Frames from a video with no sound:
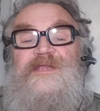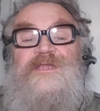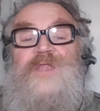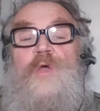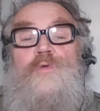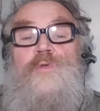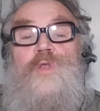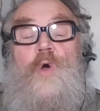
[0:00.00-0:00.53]

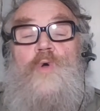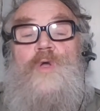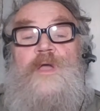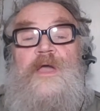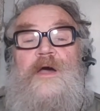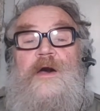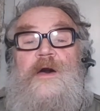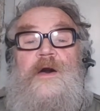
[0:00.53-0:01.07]
no
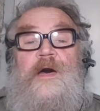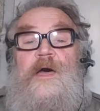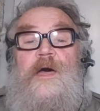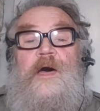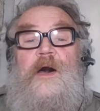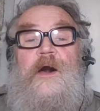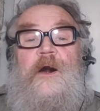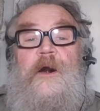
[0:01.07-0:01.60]
longer
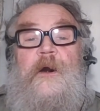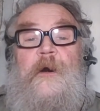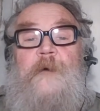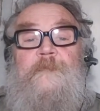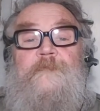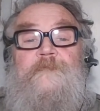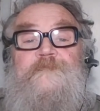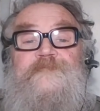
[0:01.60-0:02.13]

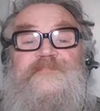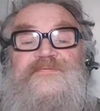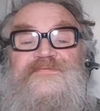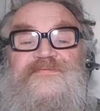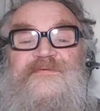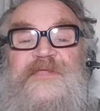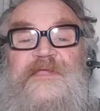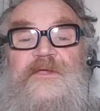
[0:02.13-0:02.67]

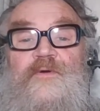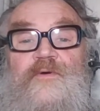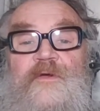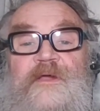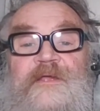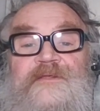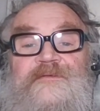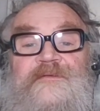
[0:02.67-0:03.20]

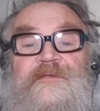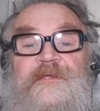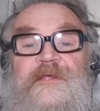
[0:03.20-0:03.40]
secret.